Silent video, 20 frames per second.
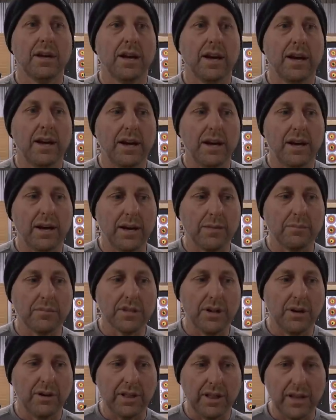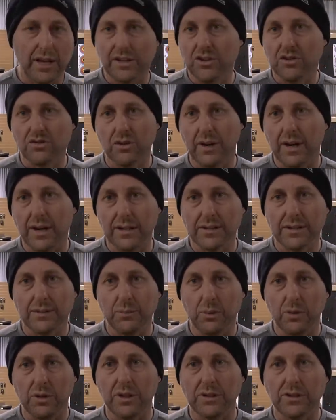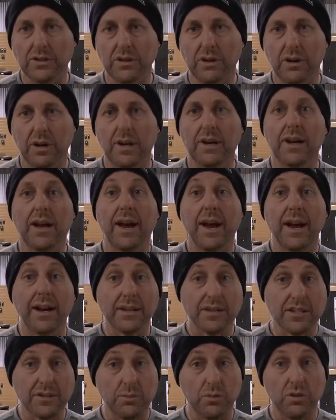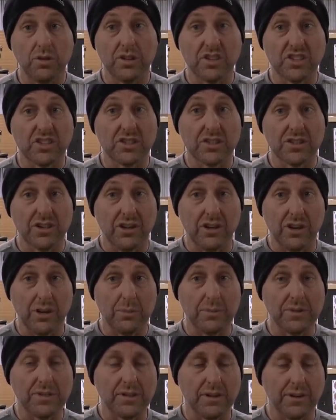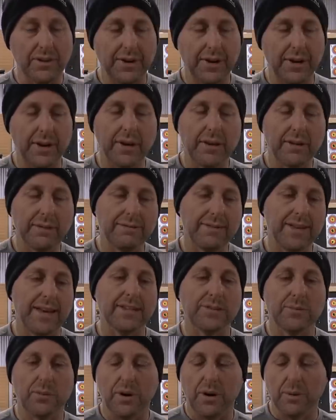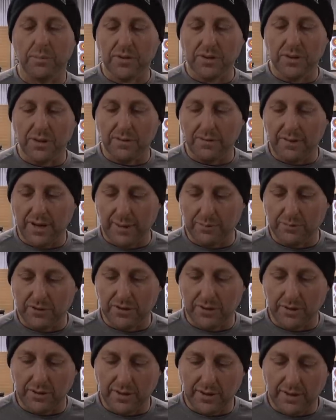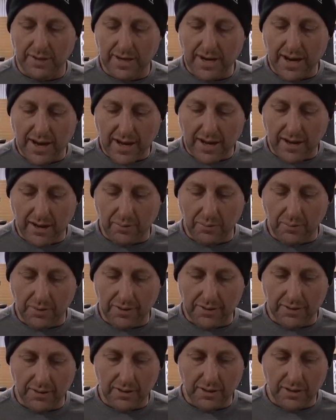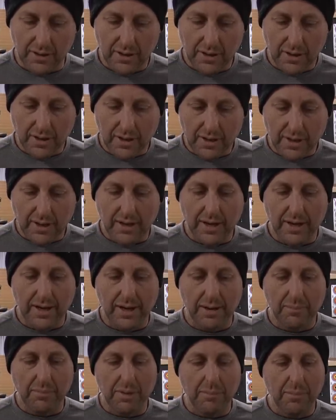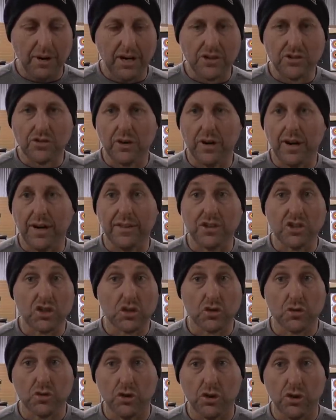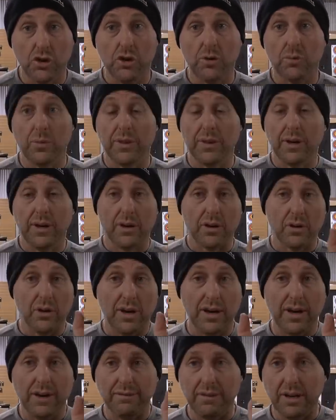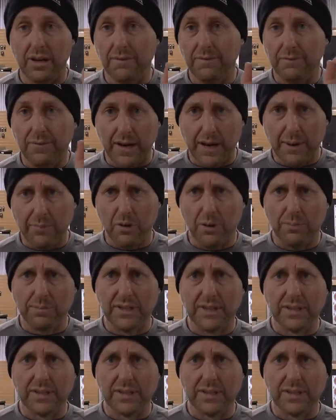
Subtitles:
so I'd like to try a smaller dot and a smaller scope. So that's where I'm sort of up to now with it. I might try the Shrewd with a kind of a fiber